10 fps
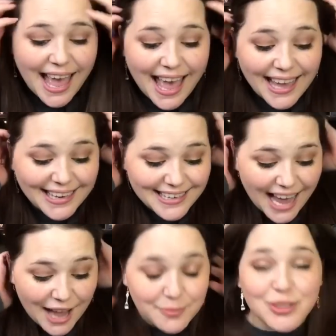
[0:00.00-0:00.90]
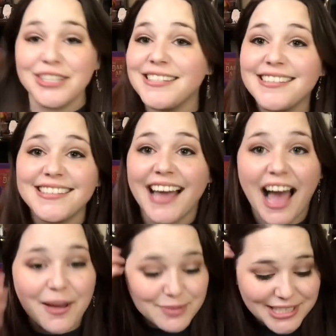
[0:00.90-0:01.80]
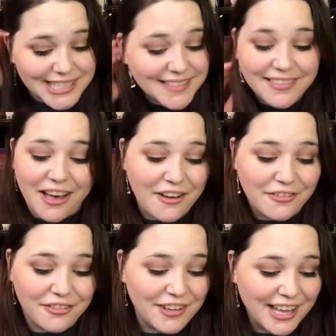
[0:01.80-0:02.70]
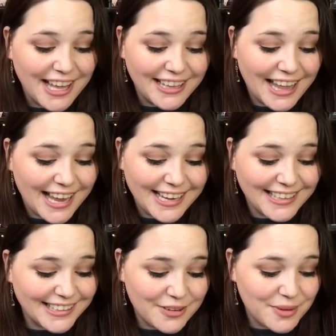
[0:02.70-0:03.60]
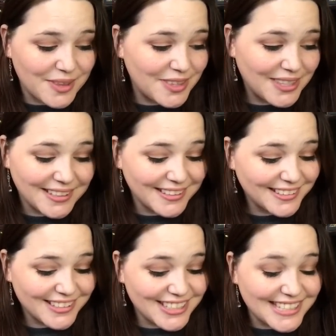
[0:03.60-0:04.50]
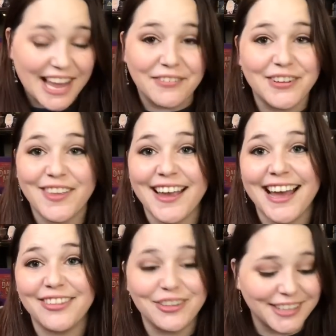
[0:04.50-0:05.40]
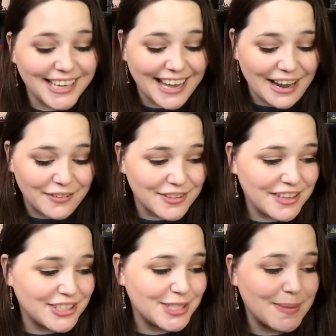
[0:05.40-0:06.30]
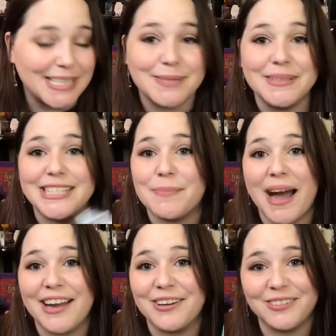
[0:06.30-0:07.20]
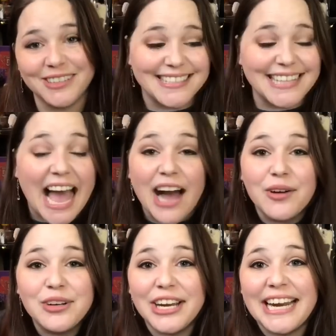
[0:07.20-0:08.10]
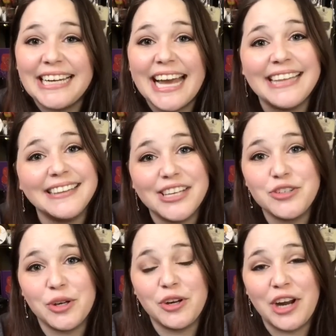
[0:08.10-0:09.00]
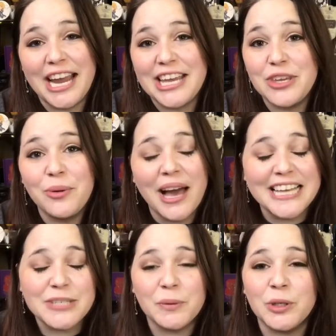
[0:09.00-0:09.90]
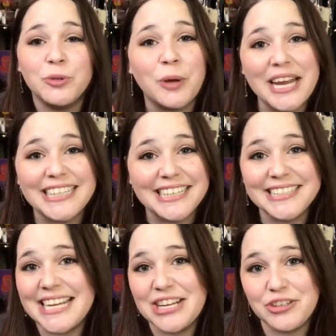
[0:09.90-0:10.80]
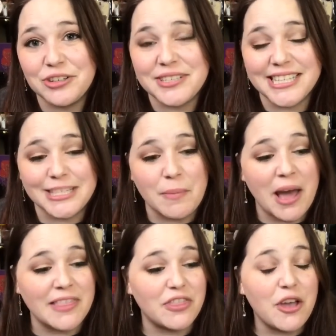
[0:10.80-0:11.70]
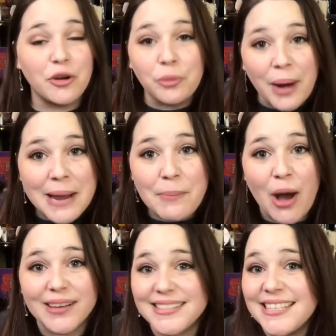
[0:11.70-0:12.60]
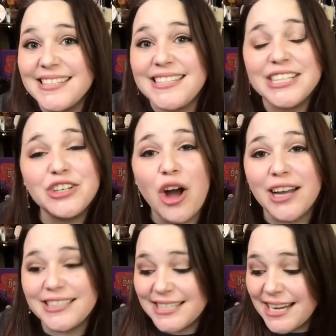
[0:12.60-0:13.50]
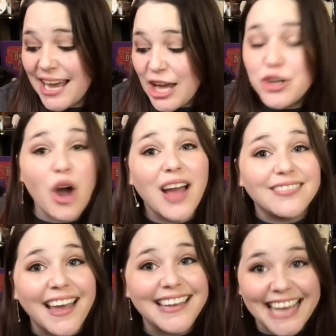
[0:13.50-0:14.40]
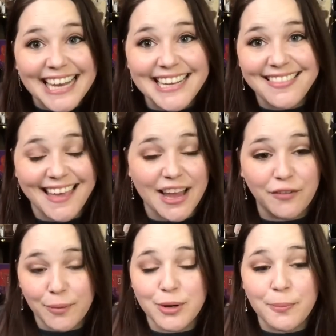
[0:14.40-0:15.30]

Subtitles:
and I'm just in love. Like, with just everything, looking at everything just makes me smile. OwlCrate and LitJoy Crate, you guys were great contenders this month. Great boxes, did not like anything from your